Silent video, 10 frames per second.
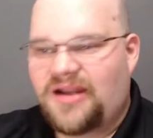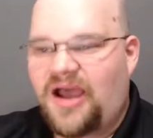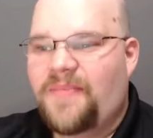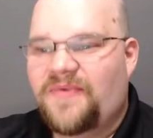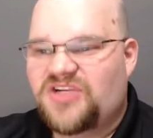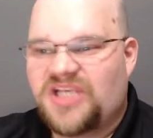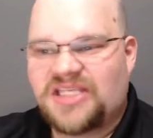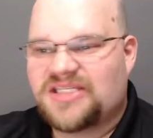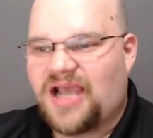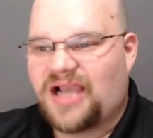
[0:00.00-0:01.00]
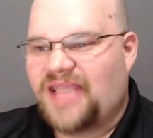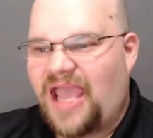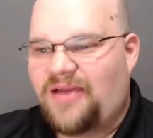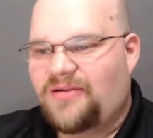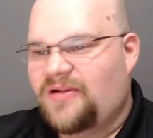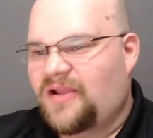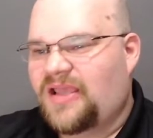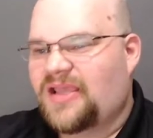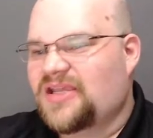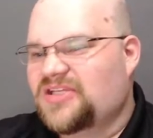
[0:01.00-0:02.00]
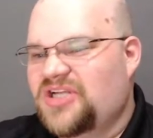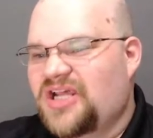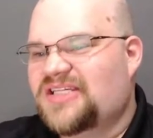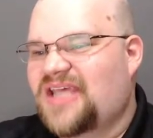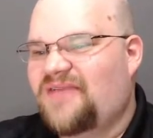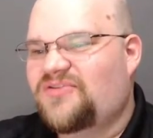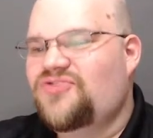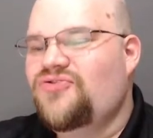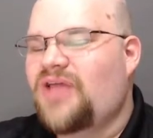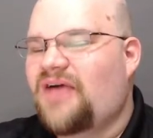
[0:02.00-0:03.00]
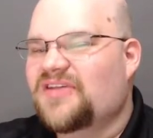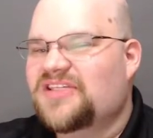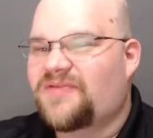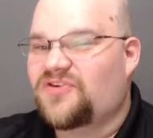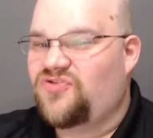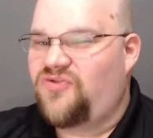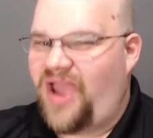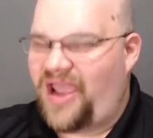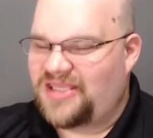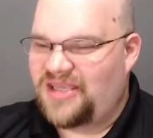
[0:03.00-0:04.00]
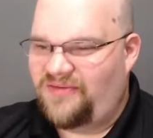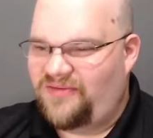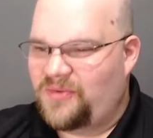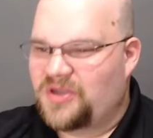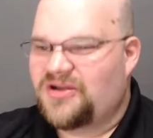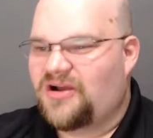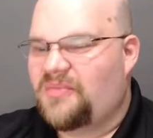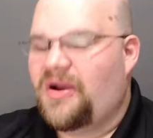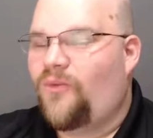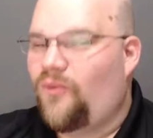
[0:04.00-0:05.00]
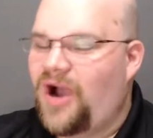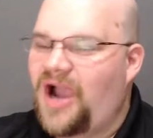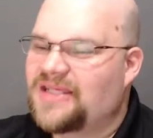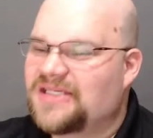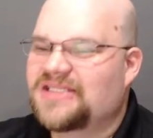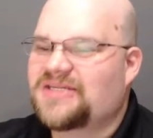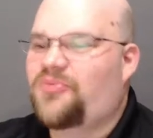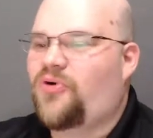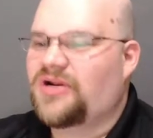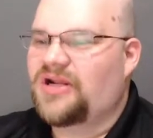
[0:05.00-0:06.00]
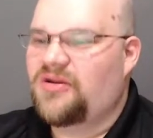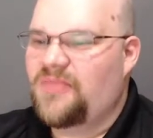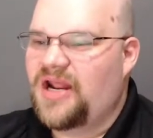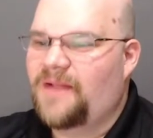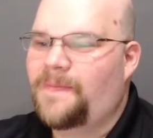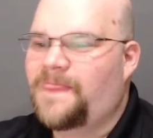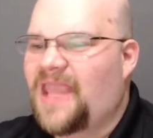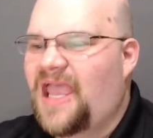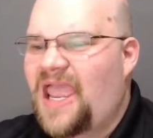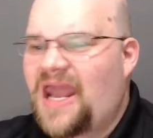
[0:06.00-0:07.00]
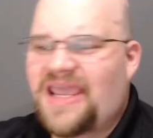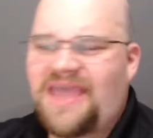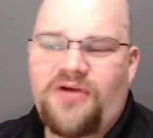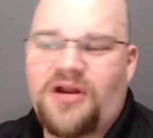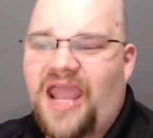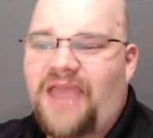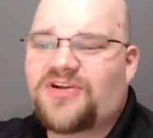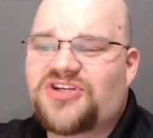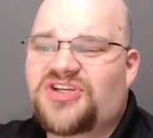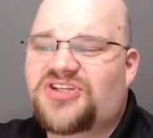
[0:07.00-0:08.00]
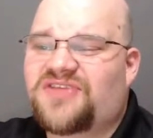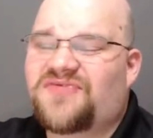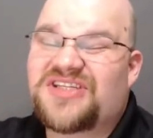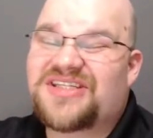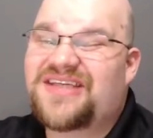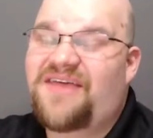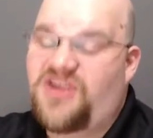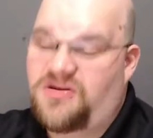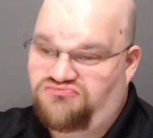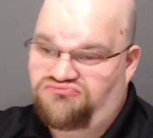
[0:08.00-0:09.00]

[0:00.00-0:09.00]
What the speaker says: up if she gets knocked down. She does have 2 levels of attractive. I'm going to talk about why this is important here in a minute. And I gave her languages of 7.